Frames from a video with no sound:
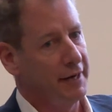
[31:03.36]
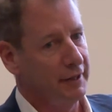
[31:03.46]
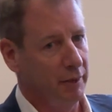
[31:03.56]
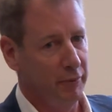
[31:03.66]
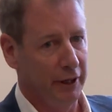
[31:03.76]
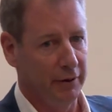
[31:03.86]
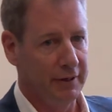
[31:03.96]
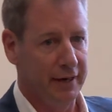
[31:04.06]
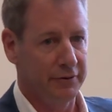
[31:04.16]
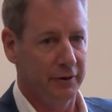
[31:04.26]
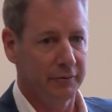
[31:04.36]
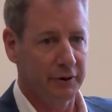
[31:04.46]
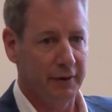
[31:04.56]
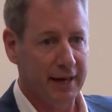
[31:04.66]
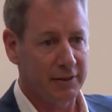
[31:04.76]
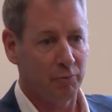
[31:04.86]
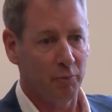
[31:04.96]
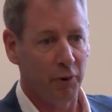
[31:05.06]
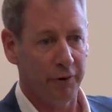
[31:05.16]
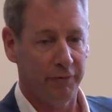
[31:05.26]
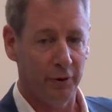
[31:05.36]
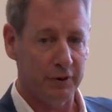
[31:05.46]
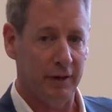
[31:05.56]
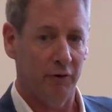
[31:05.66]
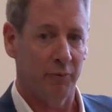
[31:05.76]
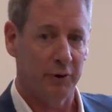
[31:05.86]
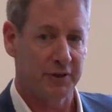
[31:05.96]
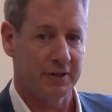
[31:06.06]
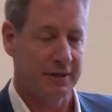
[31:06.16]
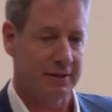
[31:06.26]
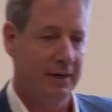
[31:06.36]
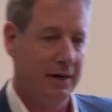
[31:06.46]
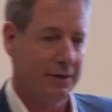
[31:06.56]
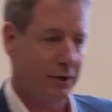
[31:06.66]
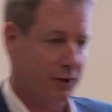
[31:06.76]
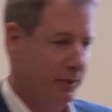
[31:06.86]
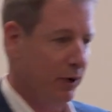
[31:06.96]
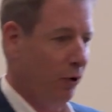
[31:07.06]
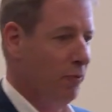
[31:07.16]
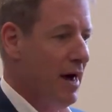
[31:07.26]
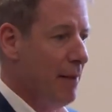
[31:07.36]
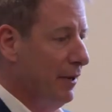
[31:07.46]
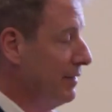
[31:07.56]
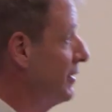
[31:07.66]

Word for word: to actually get bigger and denser. So that's the first level of persistence. It starts with the old map and it